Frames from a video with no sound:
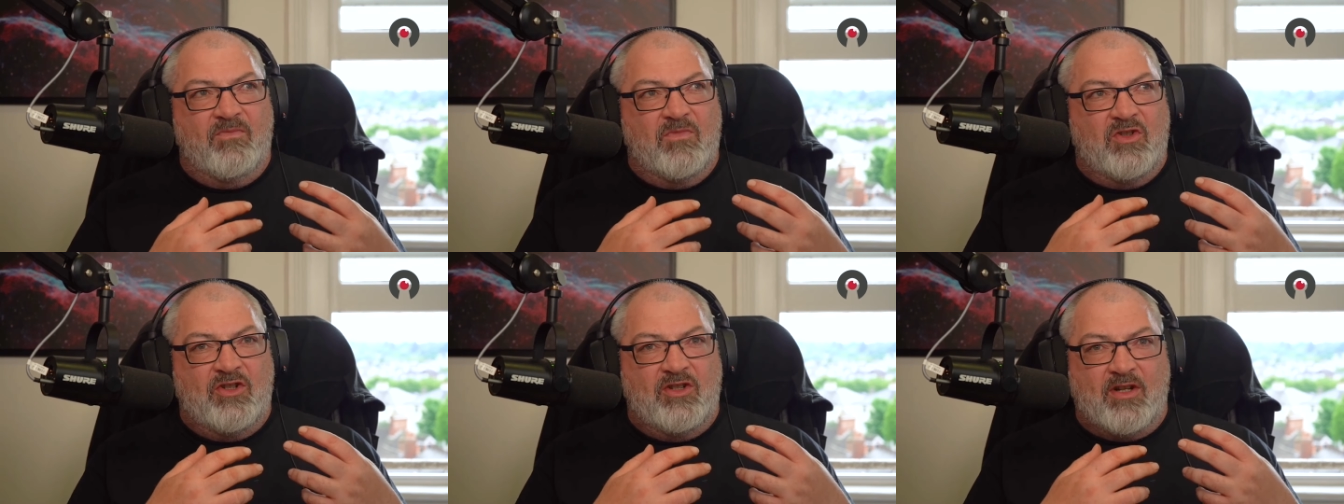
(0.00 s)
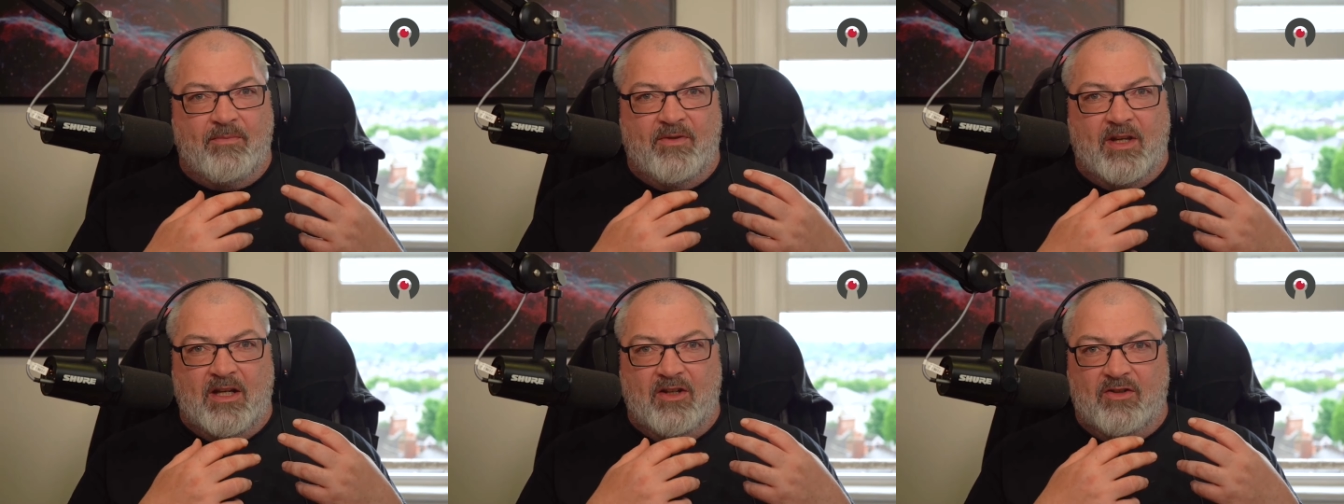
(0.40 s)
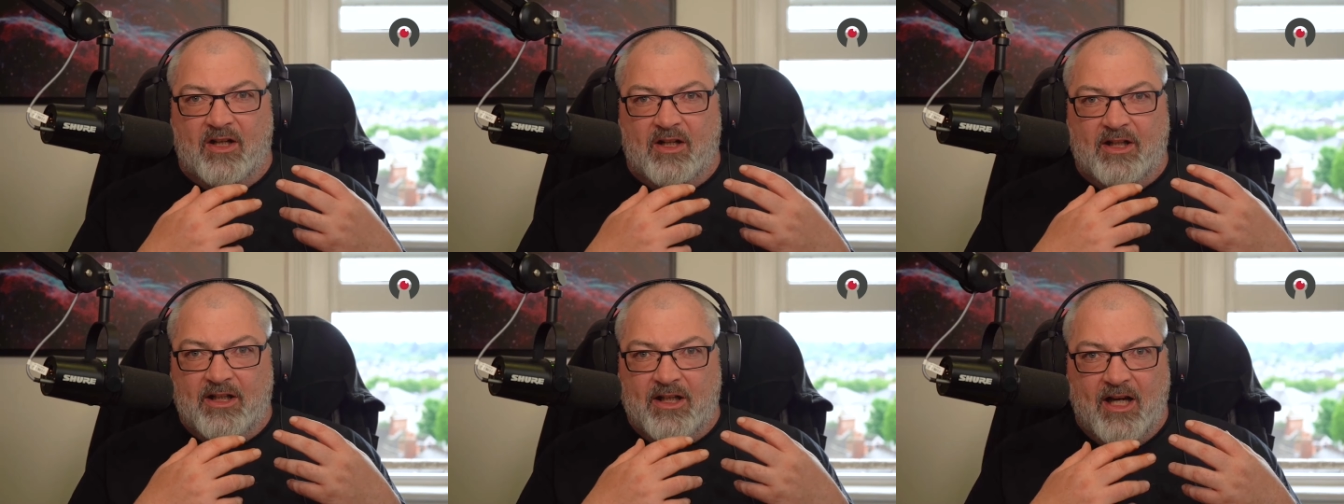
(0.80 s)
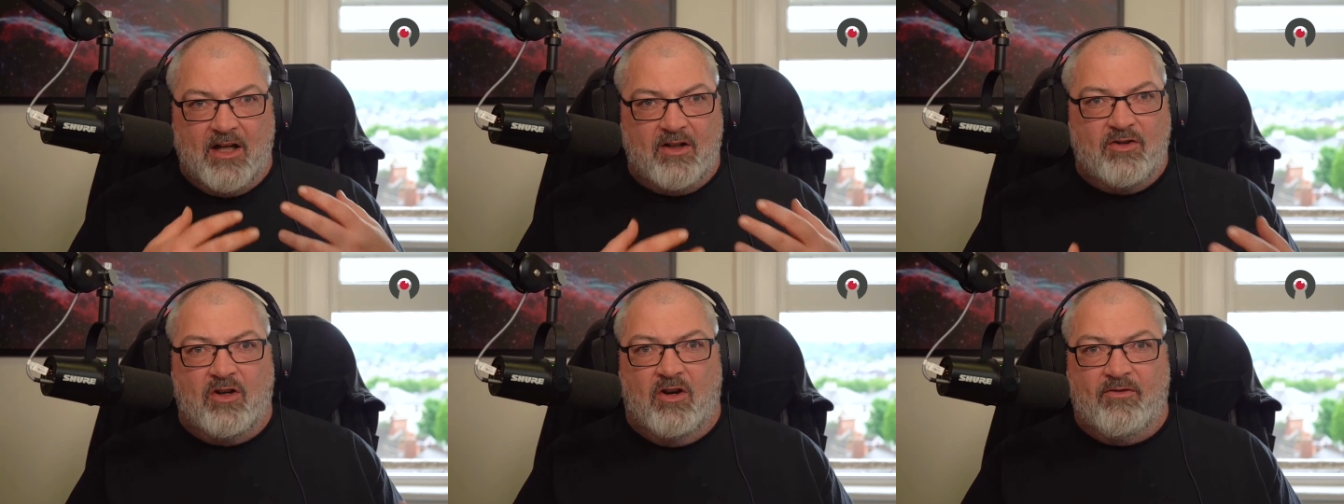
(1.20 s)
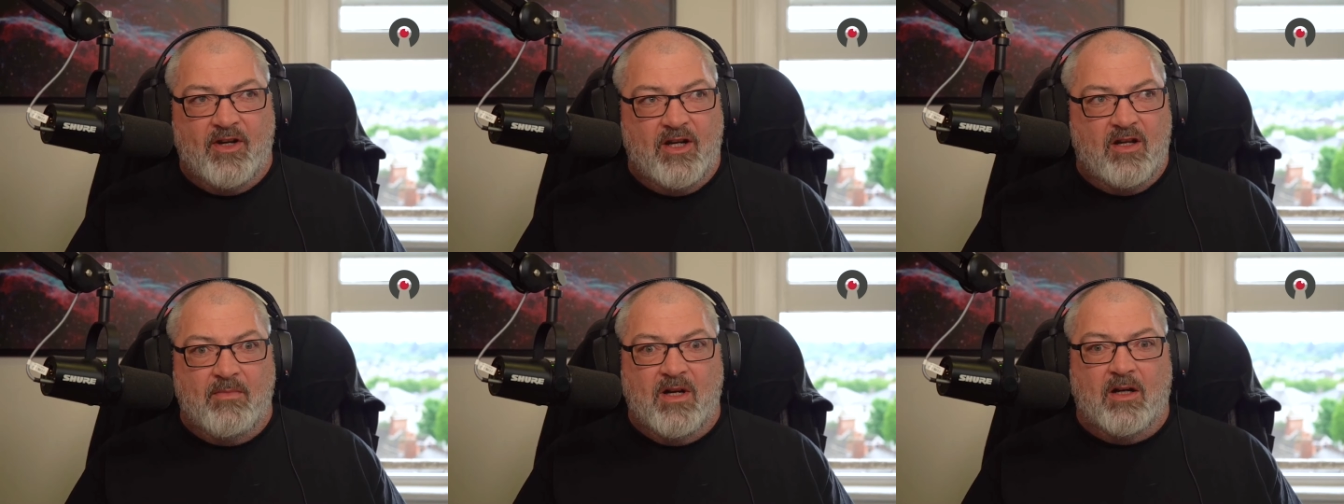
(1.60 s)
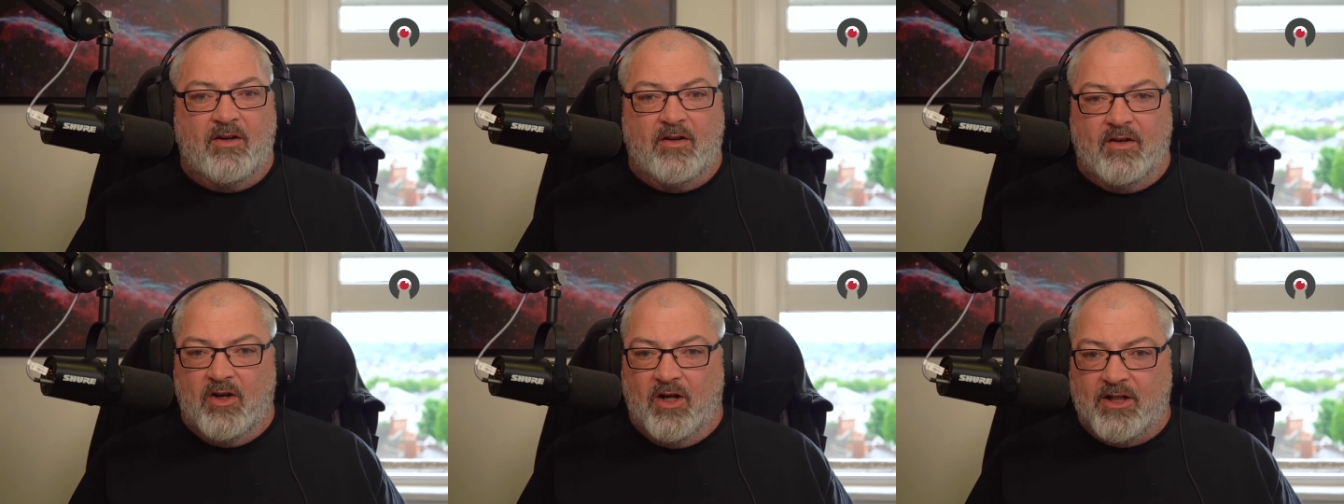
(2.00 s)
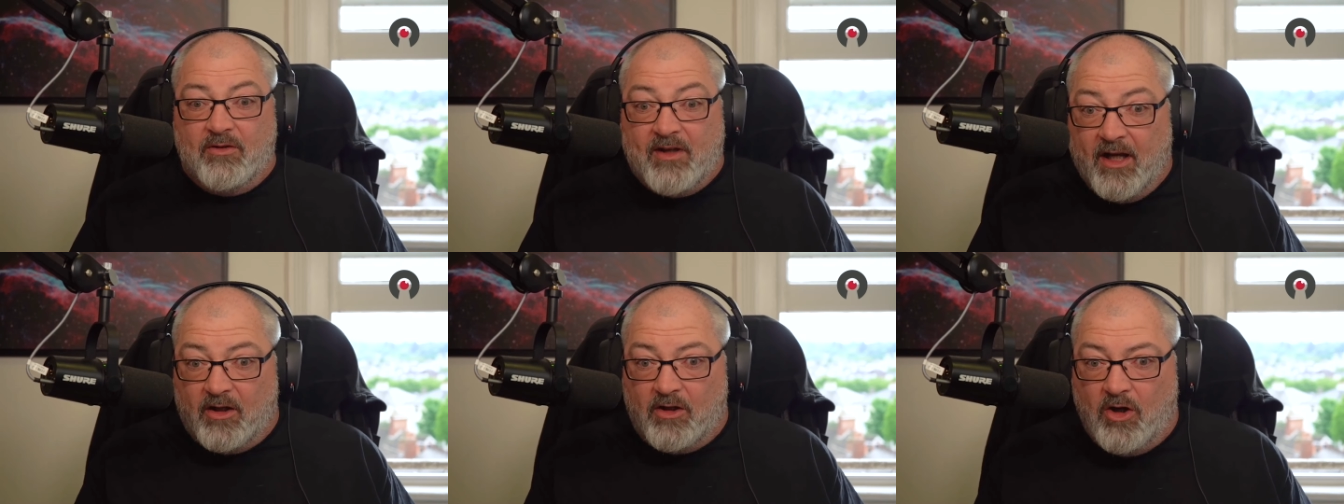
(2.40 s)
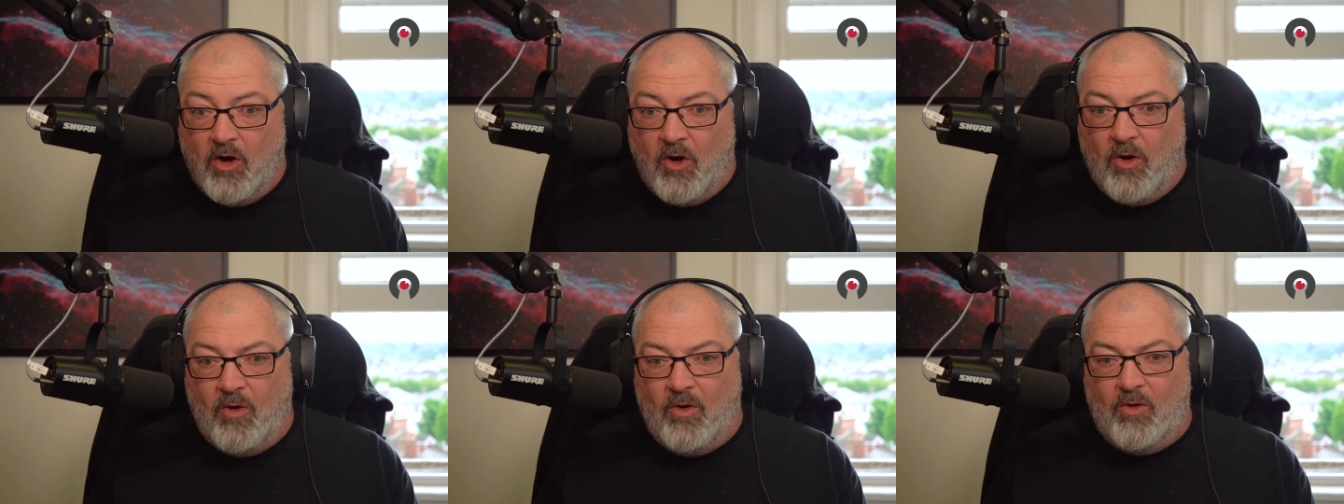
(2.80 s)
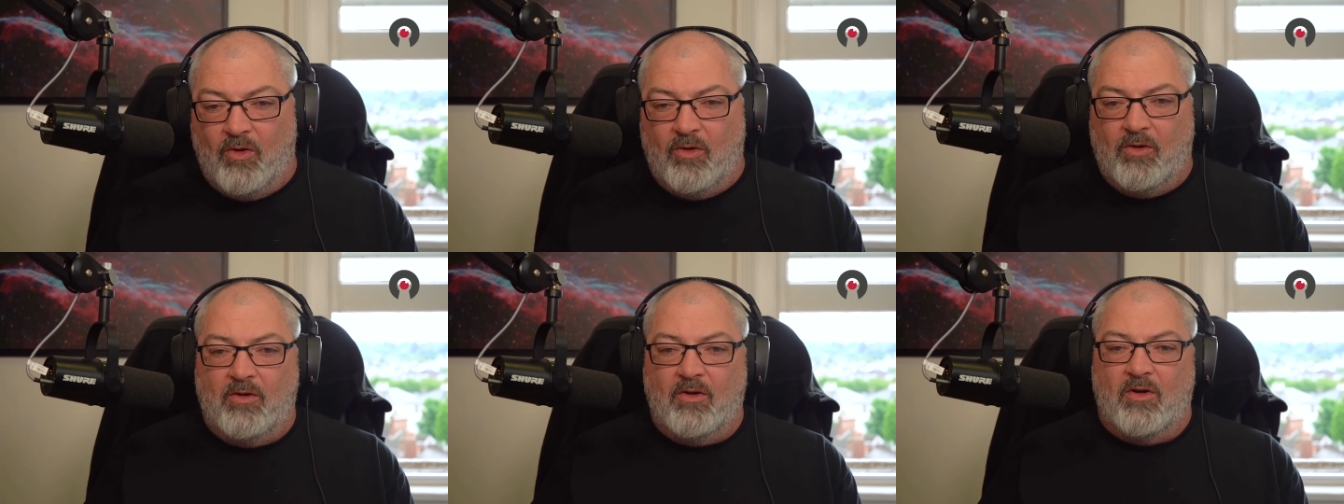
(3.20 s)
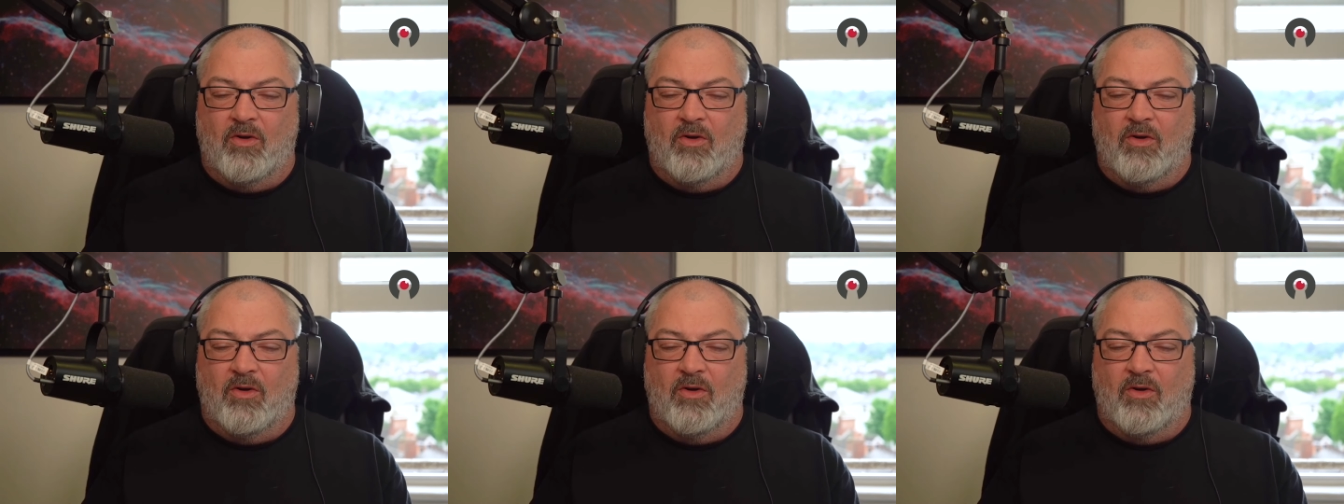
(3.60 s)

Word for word: something suddenly kicks off, and in the middle of the night, you get a call,